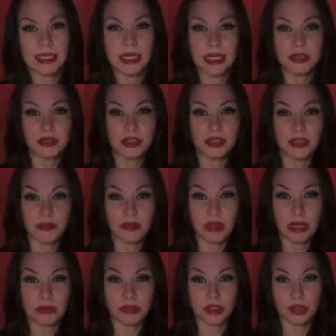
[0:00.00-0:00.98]
and your seventh
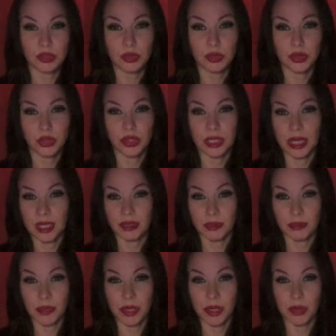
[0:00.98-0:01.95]
house is who you're going to end
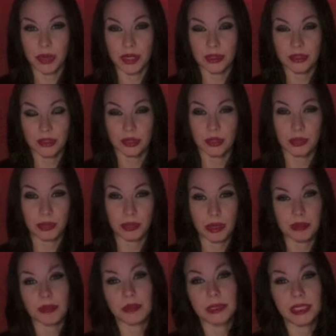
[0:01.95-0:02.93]
up married to,
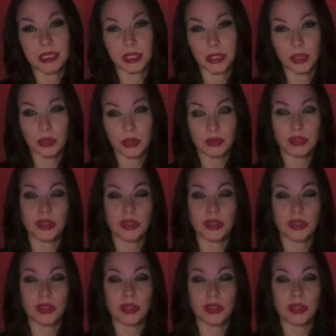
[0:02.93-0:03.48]
probably, you know.